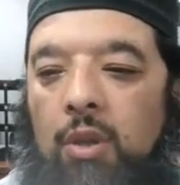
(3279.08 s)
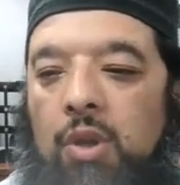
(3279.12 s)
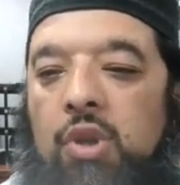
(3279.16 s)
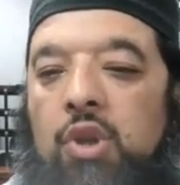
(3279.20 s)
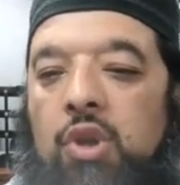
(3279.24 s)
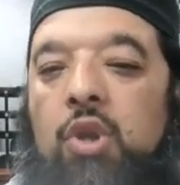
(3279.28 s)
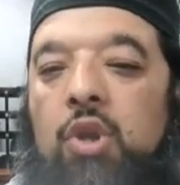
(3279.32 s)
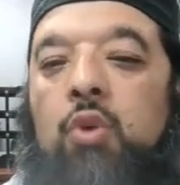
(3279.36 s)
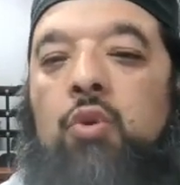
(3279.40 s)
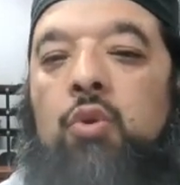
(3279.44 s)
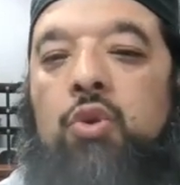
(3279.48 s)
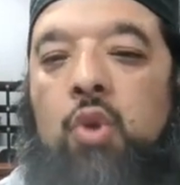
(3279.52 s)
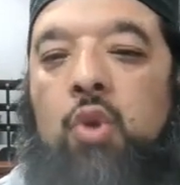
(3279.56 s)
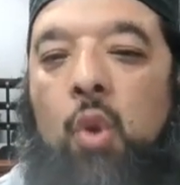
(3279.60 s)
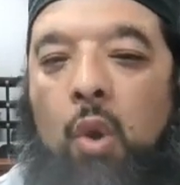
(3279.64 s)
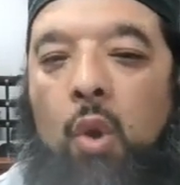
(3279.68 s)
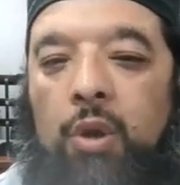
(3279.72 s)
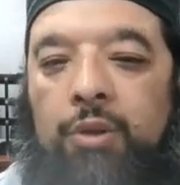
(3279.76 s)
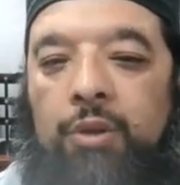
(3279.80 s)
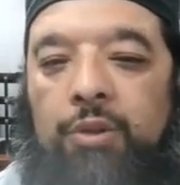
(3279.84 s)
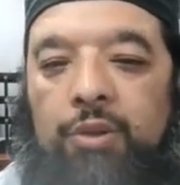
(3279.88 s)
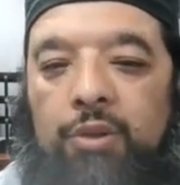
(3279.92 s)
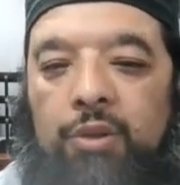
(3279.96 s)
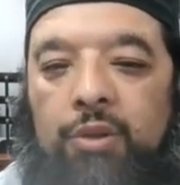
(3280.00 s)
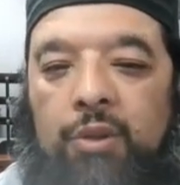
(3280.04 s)
new
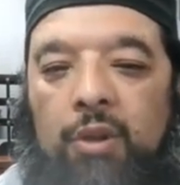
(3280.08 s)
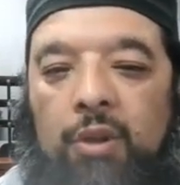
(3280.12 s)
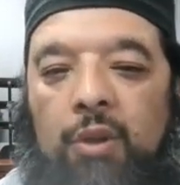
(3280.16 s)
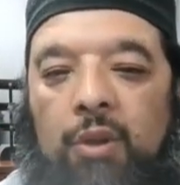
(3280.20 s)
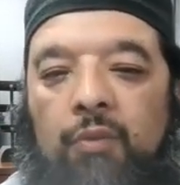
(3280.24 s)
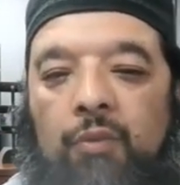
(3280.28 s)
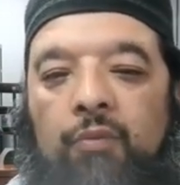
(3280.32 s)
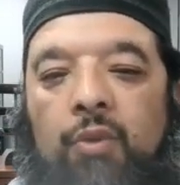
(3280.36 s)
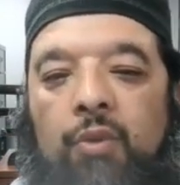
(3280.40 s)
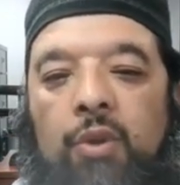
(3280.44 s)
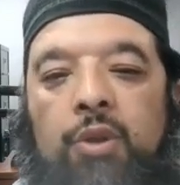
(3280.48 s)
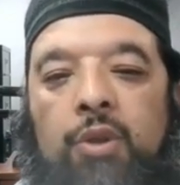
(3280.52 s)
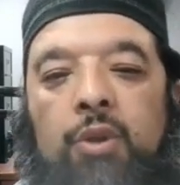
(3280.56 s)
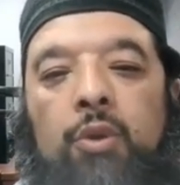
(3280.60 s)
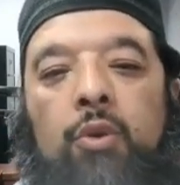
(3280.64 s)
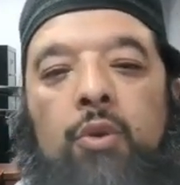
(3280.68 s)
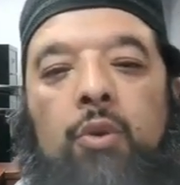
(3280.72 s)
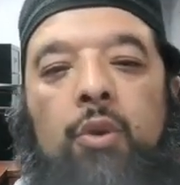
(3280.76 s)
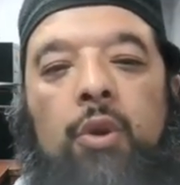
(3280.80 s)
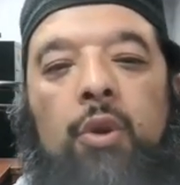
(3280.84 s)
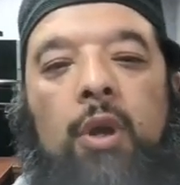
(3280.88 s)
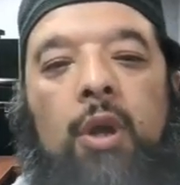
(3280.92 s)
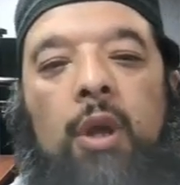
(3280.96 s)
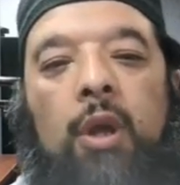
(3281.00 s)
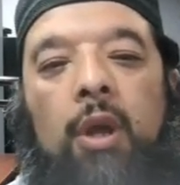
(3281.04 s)
doors for
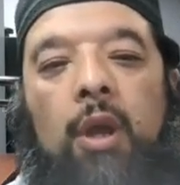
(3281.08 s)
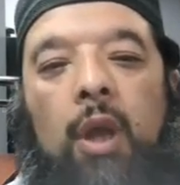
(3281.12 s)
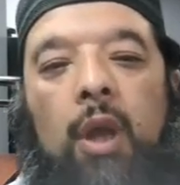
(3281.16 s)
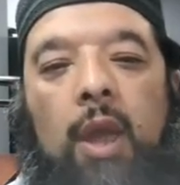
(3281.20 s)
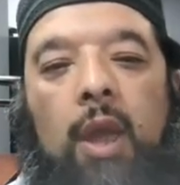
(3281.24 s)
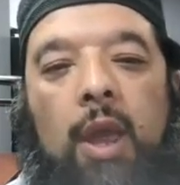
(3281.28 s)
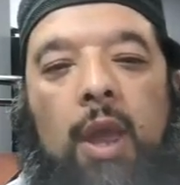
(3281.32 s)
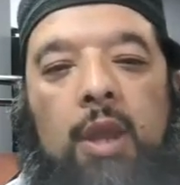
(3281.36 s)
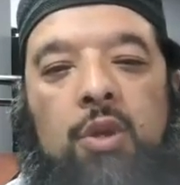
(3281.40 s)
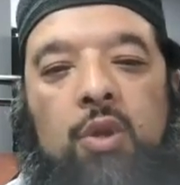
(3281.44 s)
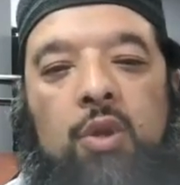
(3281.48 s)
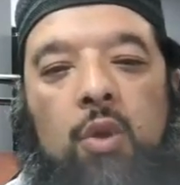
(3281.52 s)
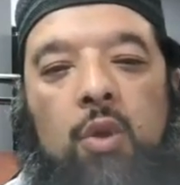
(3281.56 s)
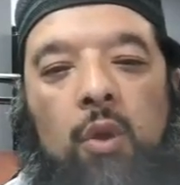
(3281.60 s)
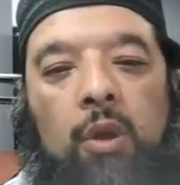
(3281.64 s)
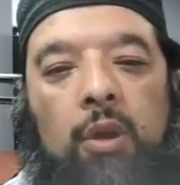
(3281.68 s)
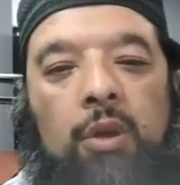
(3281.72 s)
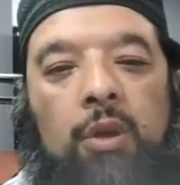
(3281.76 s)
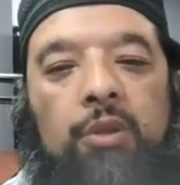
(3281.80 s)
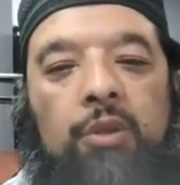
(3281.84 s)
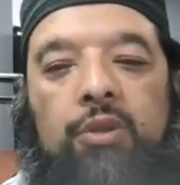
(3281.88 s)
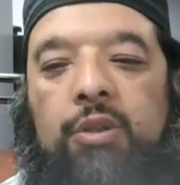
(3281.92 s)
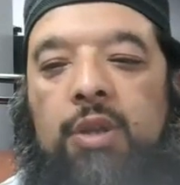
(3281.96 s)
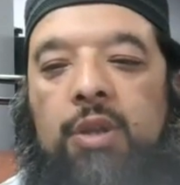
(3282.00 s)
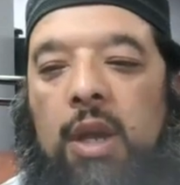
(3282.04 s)
you in
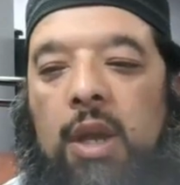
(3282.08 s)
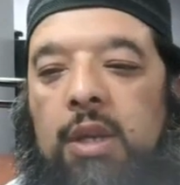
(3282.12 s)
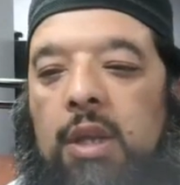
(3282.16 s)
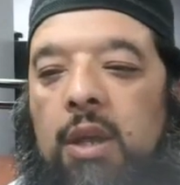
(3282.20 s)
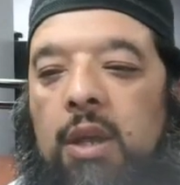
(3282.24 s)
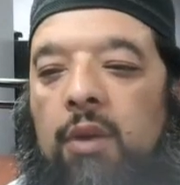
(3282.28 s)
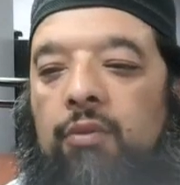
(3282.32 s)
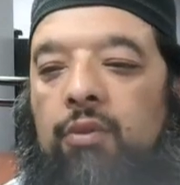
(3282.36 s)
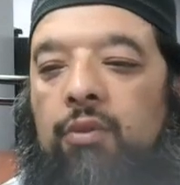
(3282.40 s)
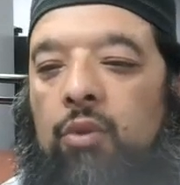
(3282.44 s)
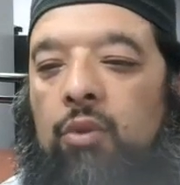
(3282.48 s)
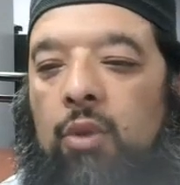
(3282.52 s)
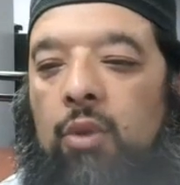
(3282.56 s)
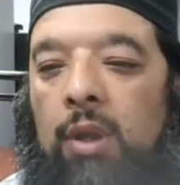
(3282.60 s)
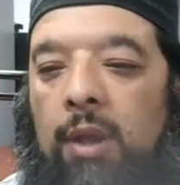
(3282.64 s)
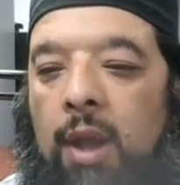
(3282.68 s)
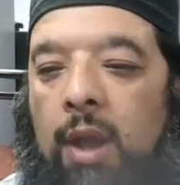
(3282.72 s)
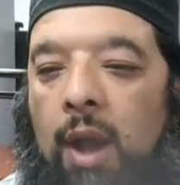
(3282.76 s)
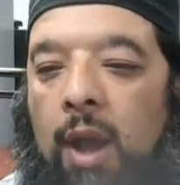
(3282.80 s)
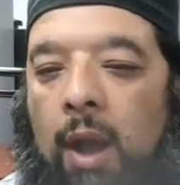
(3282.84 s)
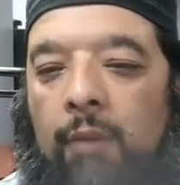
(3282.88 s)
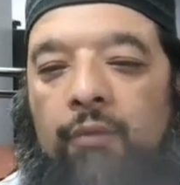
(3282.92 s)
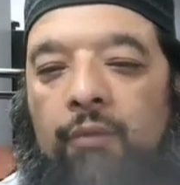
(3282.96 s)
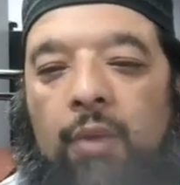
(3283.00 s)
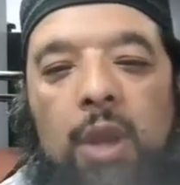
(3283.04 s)
your study of Surah
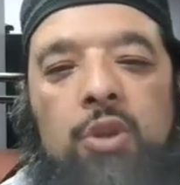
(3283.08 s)
Kahf.